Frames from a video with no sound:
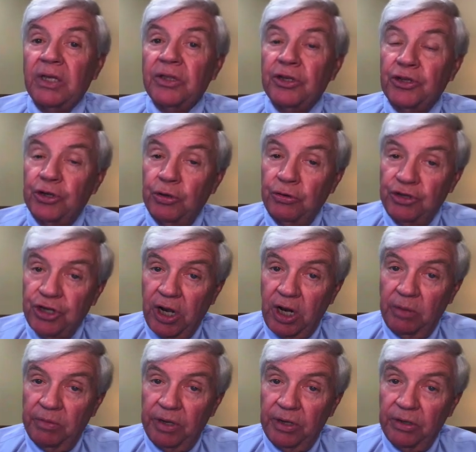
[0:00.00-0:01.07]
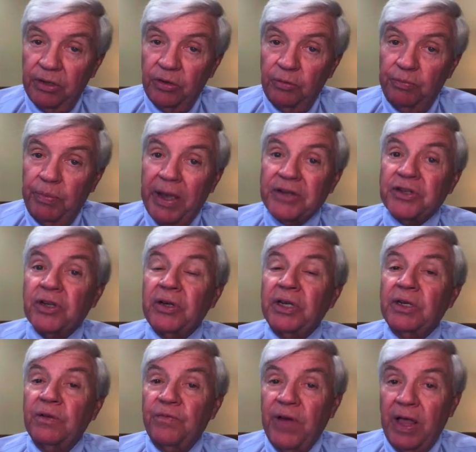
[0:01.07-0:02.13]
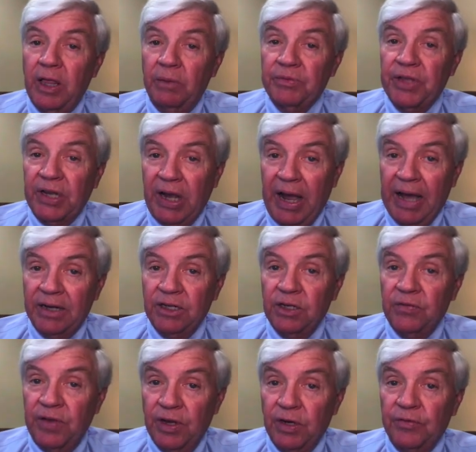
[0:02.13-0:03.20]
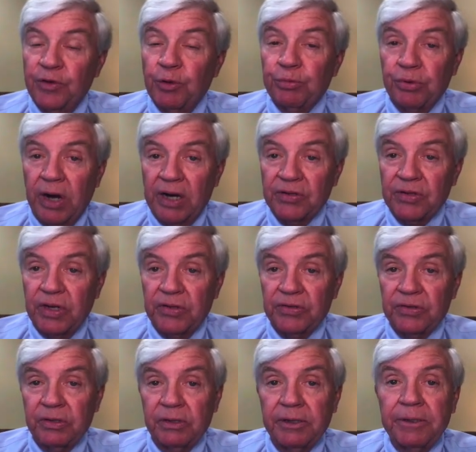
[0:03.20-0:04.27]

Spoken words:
the two gentlemen who basically developed the cognitive interview process.